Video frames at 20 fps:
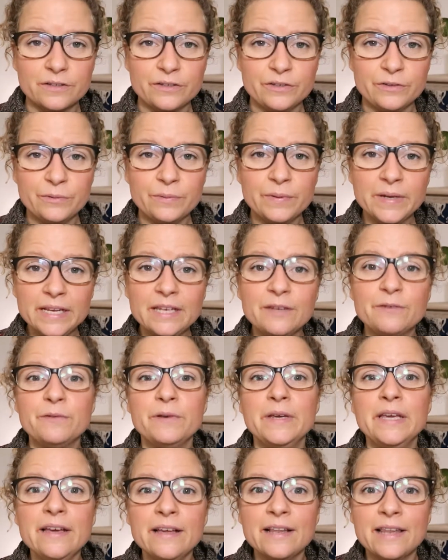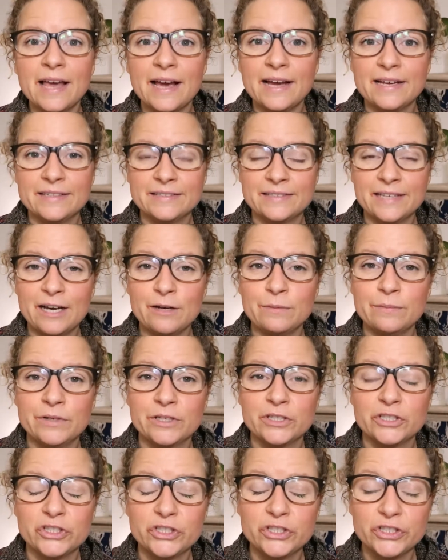You really realize how
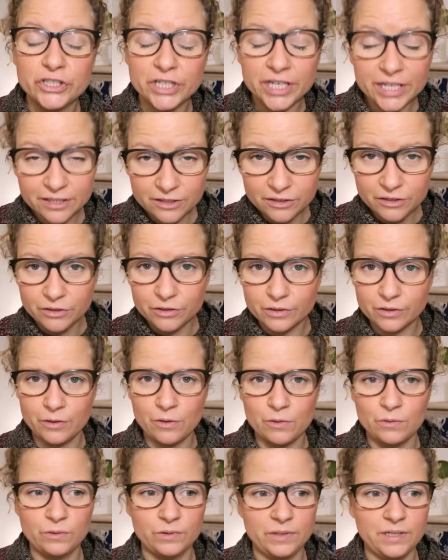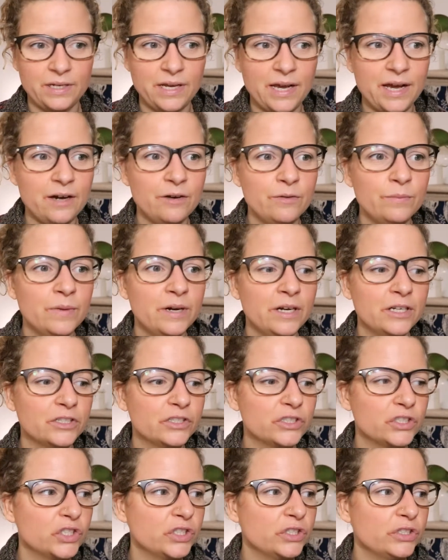much shit you own and how
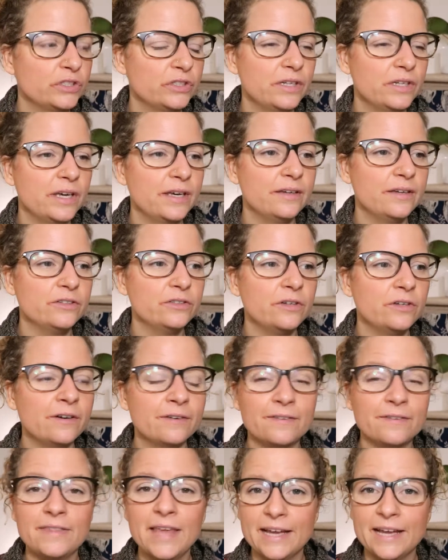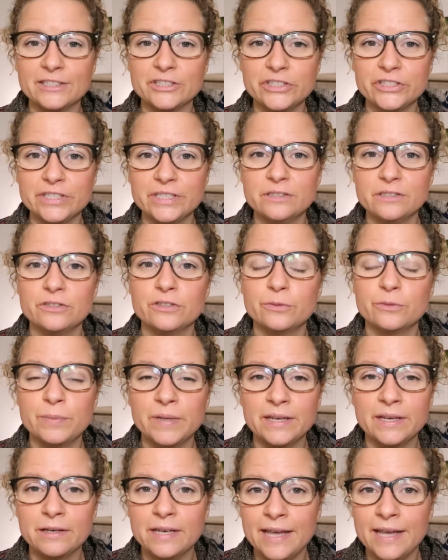much of that shit just
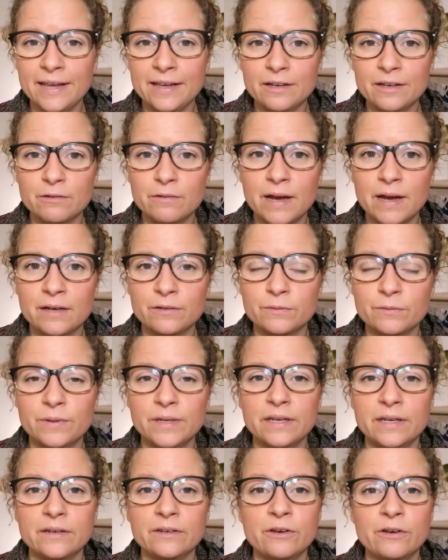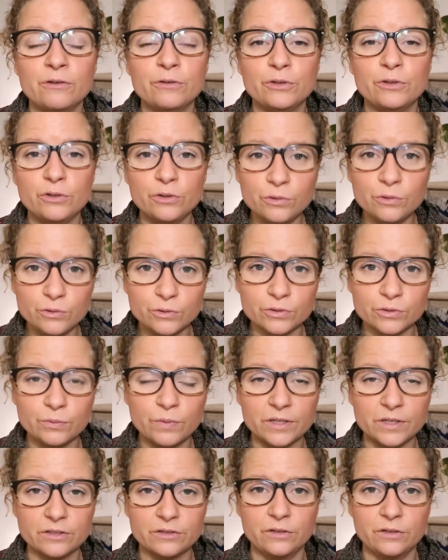been laying around with no use
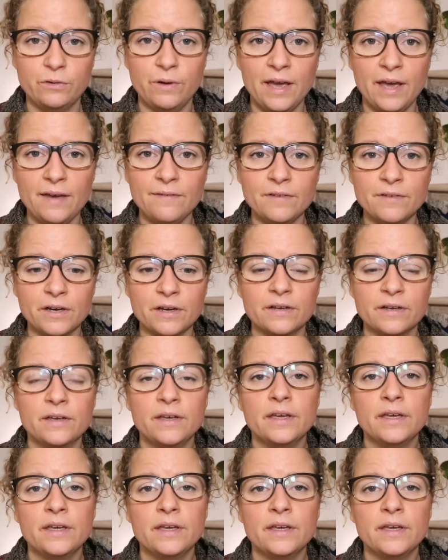whatsoever.